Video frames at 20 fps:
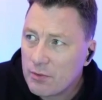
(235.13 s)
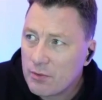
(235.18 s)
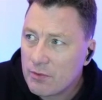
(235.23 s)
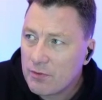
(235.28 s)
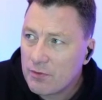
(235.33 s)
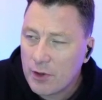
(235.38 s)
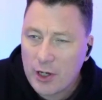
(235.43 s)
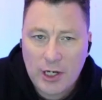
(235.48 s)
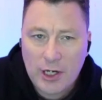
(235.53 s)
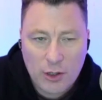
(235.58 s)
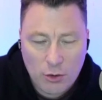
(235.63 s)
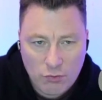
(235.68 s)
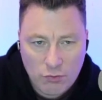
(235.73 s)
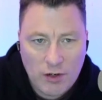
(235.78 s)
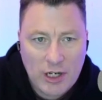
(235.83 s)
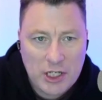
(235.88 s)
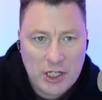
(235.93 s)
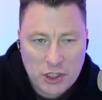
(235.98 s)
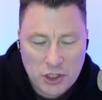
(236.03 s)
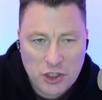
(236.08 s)
very little
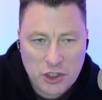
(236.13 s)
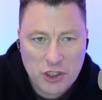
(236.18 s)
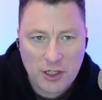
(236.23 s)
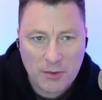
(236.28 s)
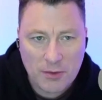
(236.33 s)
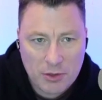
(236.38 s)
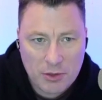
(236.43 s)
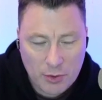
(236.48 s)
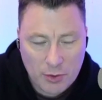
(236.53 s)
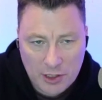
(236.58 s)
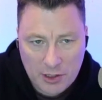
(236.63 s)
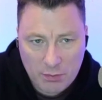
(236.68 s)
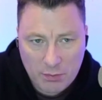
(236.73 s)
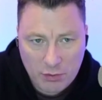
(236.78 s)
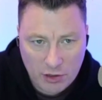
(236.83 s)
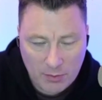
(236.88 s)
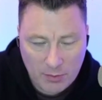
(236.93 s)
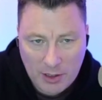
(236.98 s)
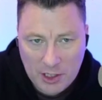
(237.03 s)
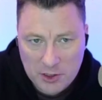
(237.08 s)
relationship between the
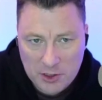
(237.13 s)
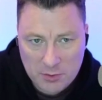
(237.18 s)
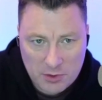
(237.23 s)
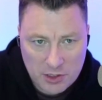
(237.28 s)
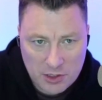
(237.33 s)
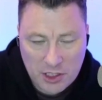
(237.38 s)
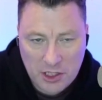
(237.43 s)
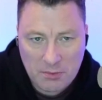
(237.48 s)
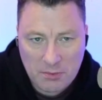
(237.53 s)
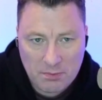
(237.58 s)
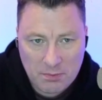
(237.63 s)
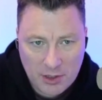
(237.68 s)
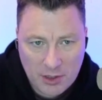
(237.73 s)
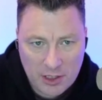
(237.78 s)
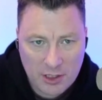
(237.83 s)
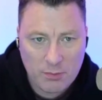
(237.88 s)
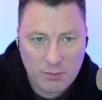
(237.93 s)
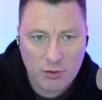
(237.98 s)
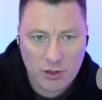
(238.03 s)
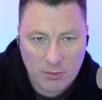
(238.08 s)
product management team and
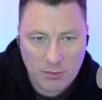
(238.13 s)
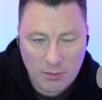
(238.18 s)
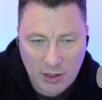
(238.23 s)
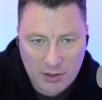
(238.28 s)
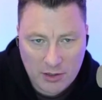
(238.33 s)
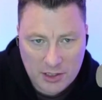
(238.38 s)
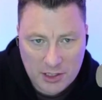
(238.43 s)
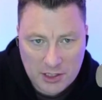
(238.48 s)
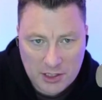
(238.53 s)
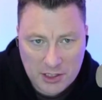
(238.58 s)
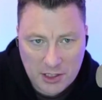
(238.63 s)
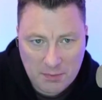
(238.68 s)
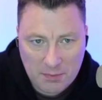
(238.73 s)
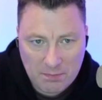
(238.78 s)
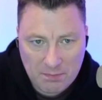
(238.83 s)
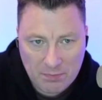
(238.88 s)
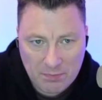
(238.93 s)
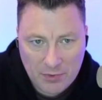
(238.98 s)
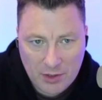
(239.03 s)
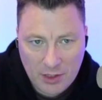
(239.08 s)
the product marketing team.
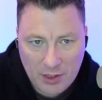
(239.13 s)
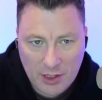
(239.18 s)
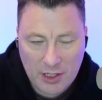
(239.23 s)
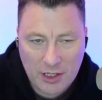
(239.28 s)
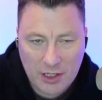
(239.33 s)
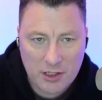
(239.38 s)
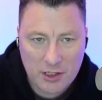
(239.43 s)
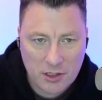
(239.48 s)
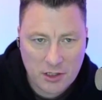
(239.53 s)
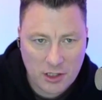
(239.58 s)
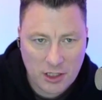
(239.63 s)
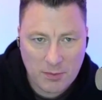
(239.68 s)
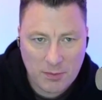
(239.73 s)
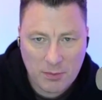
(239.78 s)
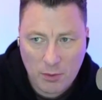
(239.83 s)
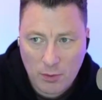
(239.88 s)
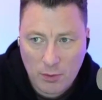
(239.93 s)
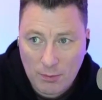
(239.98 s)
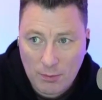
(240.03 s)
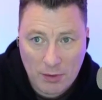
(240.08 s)
Like I turned up at one